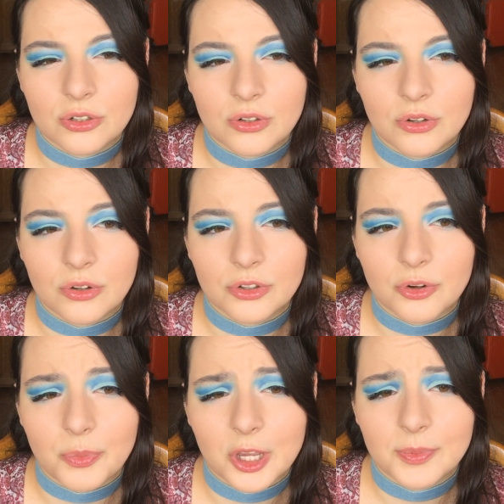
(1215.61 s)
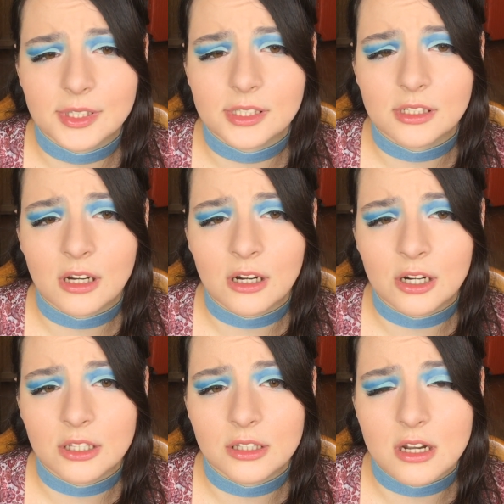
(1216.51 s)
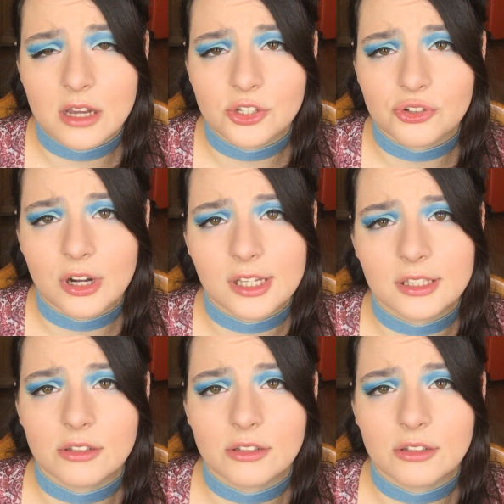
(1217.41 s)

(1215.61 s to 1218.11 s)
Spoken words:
other pigments are that I tried.